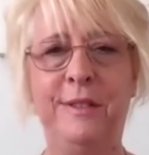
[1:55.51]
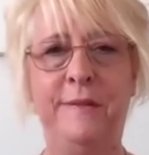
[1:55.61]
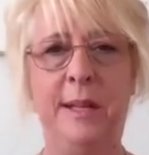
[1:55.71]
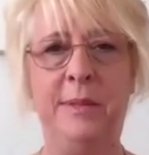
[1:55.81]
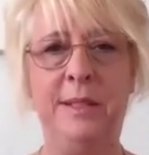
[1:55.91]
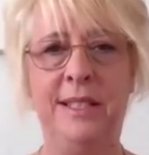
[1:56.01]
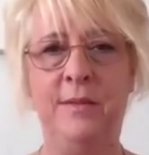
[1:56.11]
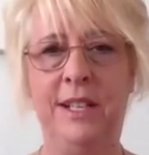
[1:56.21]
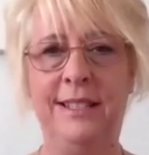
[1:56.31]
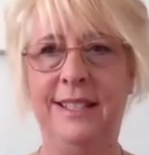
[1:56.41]
for families
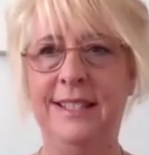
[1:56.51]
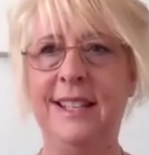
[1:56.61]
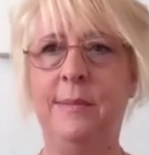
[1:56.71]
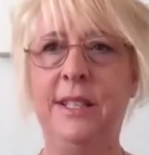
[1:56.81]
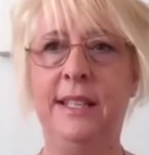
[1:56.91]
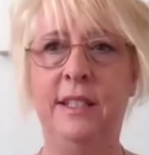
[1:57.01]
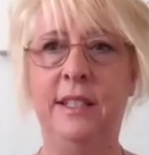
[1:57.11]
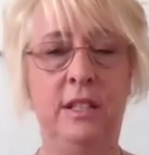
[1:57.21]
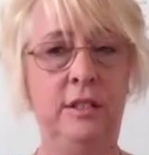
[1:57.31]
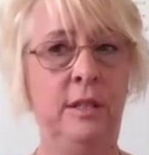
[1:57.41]
and residents coming
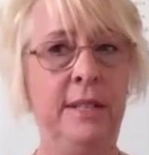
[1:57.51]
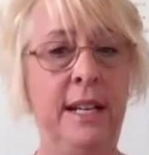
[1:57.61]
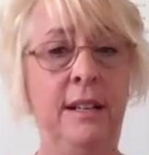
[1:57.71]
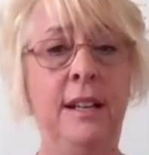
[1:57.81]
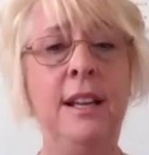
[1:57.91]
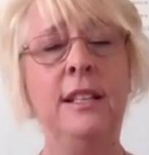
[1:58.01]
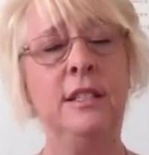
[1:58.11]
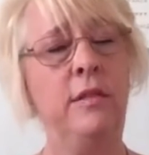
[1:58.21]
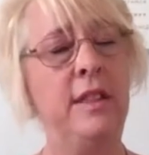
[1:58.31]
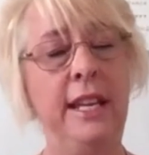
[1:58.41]
into long-term care
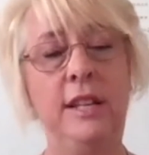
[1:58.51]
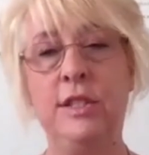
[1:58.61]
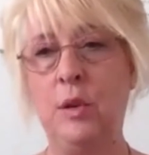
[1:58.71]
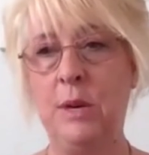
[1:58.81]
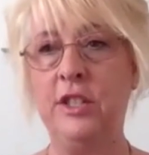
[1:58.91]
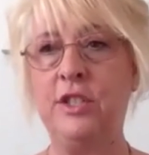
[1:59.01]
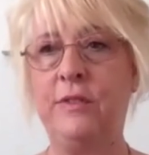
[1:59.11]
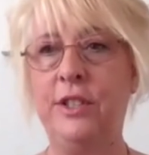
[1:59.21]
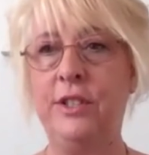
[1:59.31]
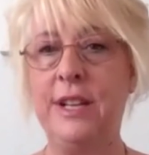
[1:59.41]
so thank you so much
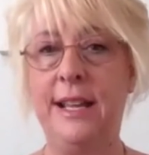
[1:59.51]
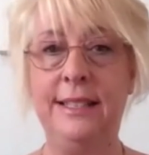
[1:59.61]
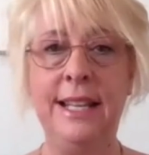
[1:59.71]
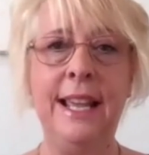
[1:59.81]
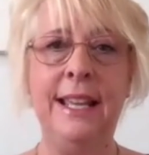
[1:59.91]
for uh,